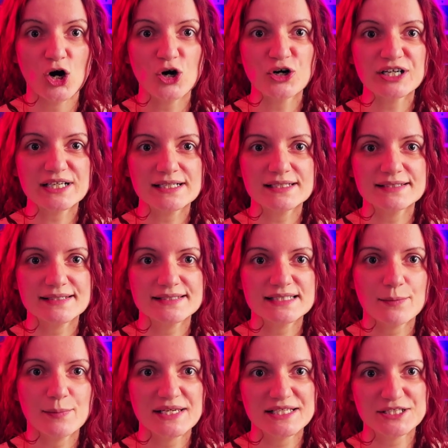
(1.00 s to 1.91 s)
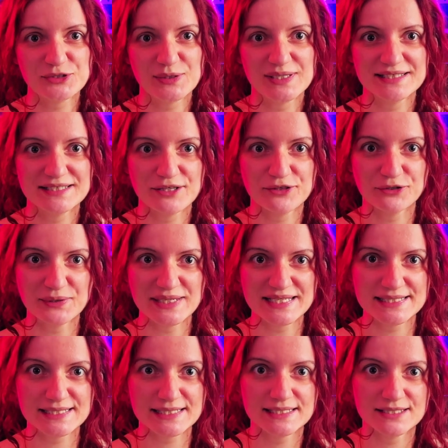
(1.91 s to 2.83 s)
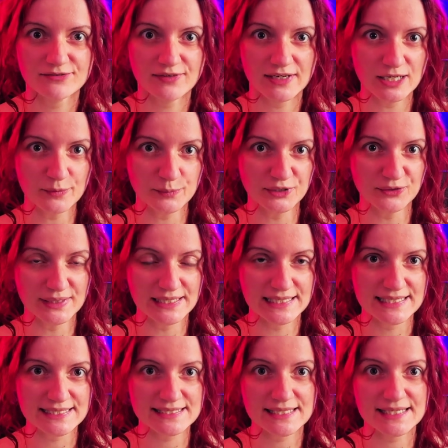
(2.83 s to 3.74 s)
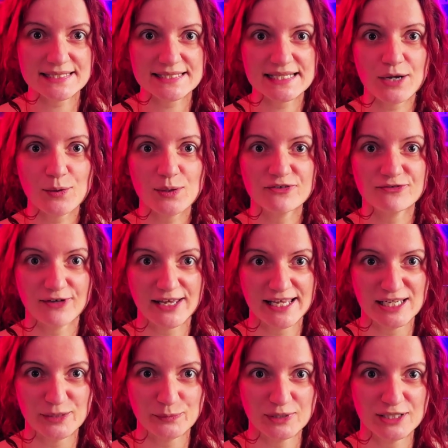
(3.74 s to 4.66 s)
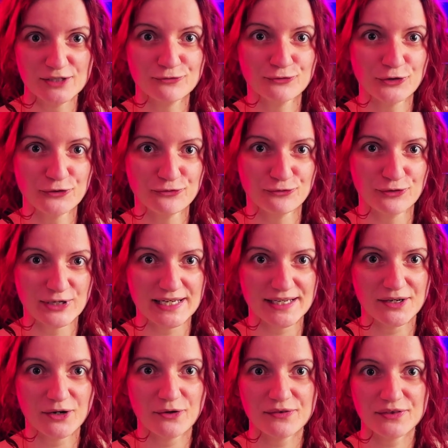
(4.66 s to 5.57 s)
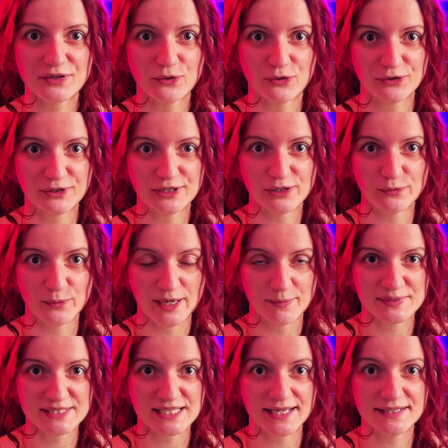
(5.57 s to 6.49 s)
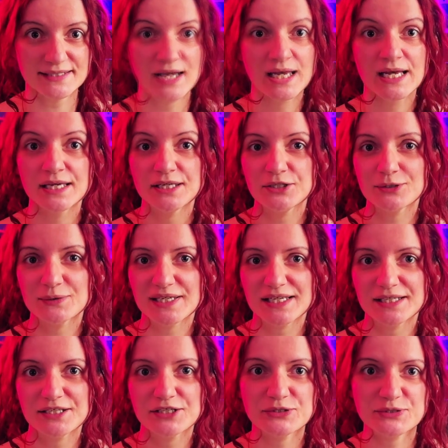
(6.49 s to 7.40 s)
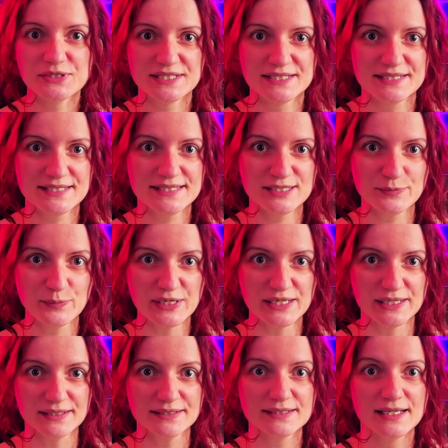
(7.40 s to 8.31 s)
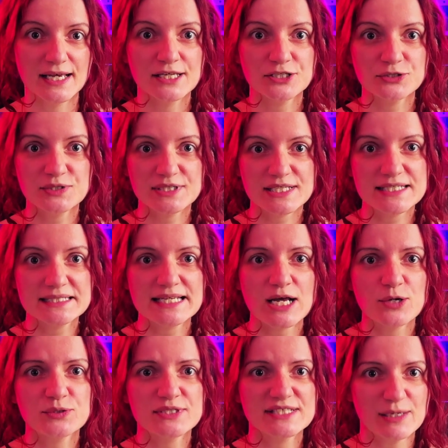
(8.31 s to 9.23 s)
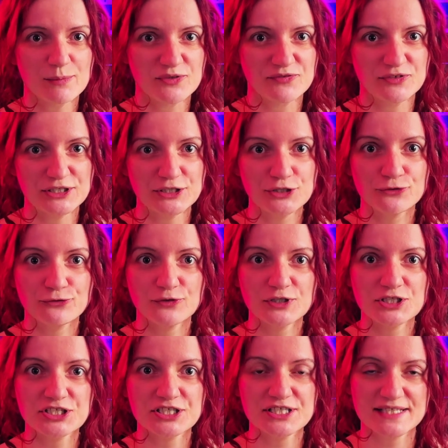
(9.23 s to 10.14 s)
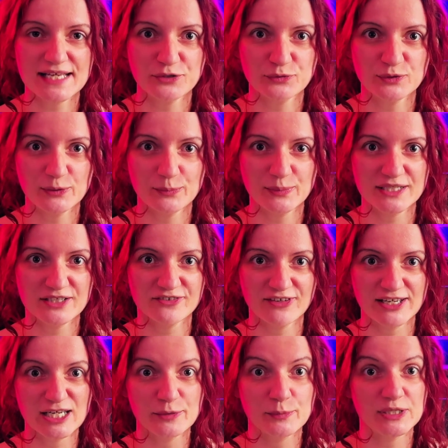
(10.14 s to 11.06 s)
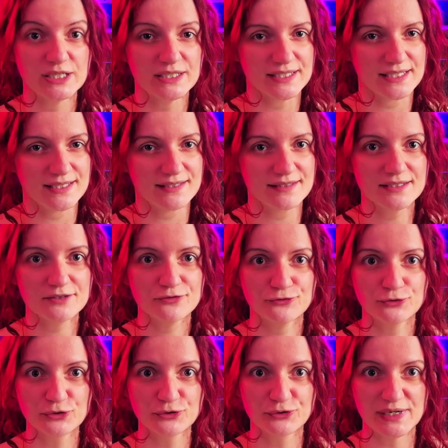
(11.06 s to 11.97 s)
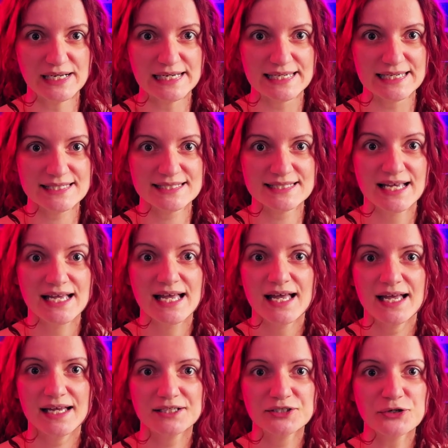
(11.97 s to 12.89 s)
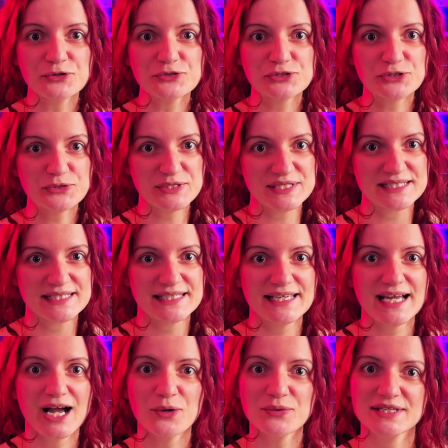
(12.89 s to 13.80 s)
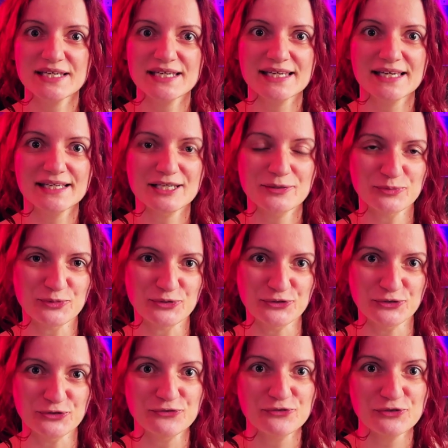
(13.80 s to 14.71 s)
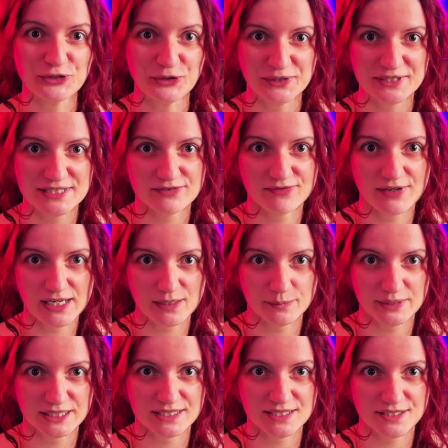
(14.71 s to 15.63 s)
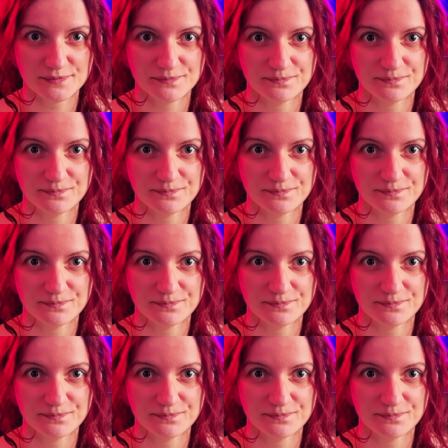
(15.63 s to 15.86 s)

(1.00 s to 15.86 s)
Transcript: Oracle Database 23C developer release is now available for free on the Oracle website. You can use this build to test out some of the new features that will be available in the full release and also see how they can improve your development.